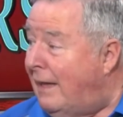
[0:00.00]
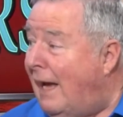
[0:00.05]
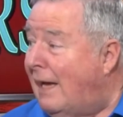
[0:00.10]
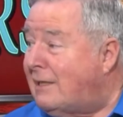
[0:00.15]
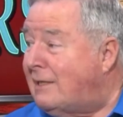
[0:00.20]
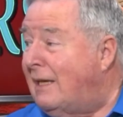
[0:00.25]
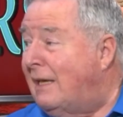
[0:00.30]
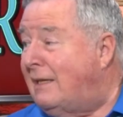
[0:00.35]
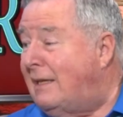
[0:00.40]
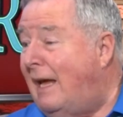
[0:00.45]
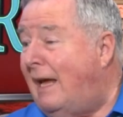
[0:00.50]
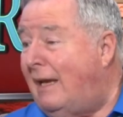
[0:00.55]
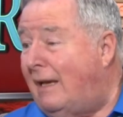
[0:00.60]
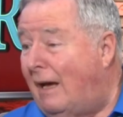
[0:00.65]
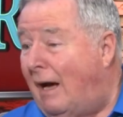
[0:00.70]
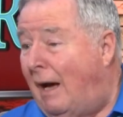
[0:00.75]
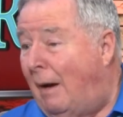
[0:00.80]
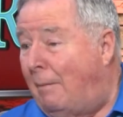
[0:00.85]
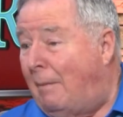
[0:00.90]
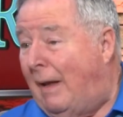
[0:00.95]
Yes, it did.
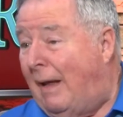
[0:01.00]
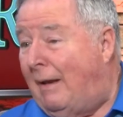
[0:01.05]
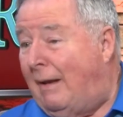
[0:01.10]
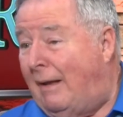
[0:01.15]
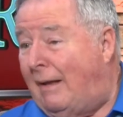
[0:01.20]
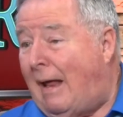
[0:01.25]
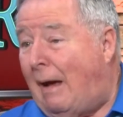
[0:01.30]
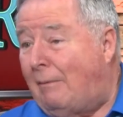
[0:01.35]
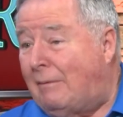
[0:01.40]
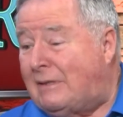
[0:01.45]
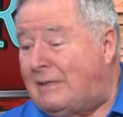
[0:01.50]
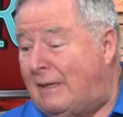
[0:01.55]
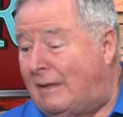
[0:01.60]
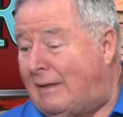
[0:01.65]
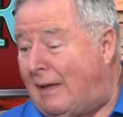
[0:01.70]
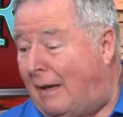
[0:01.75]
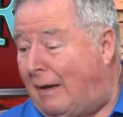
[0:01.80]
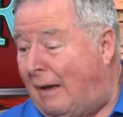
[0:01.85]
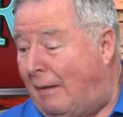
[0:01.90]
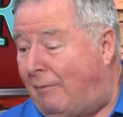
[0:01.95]
Um, and, and that was the thing.